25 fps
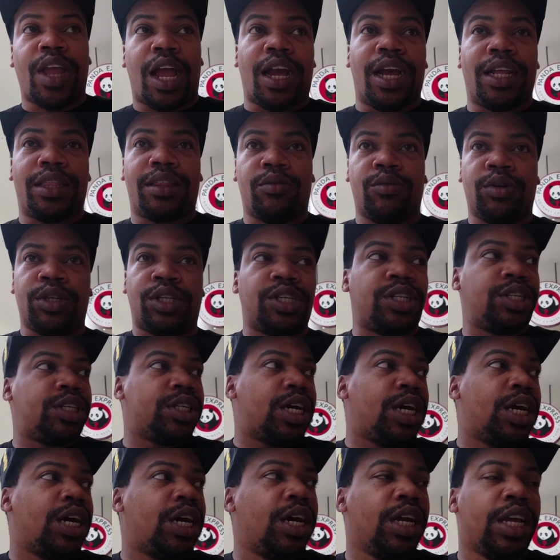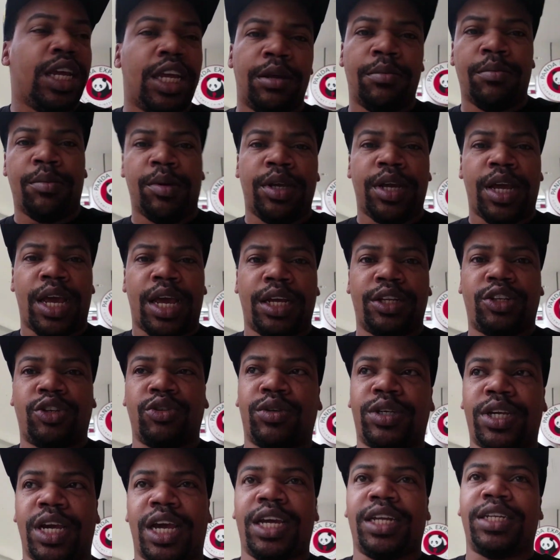i got the which is uh, nba
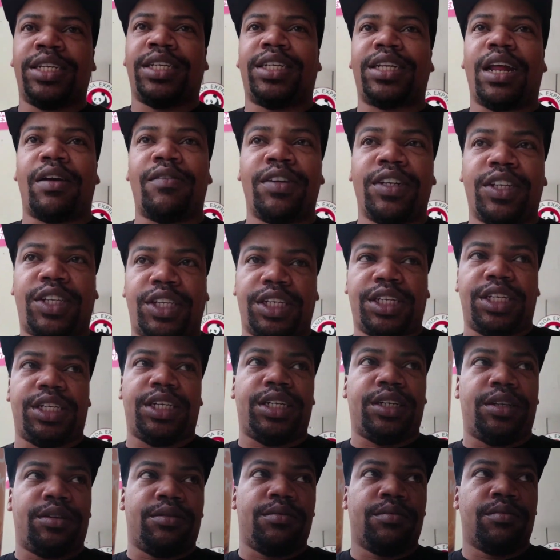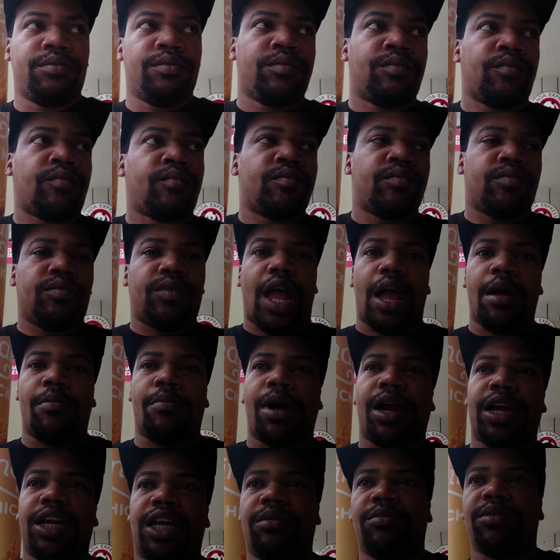2k 17 that
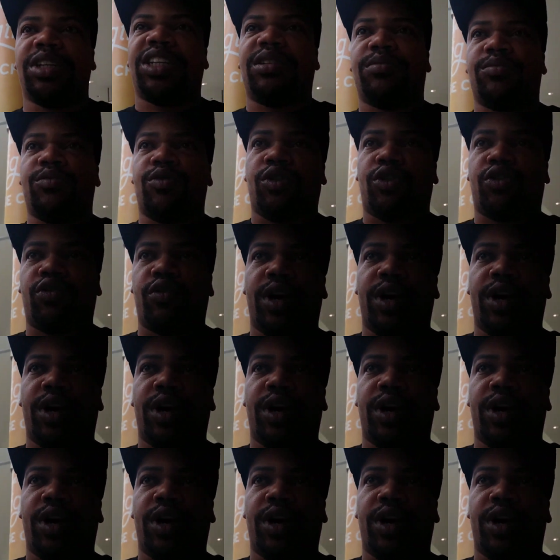might give me some more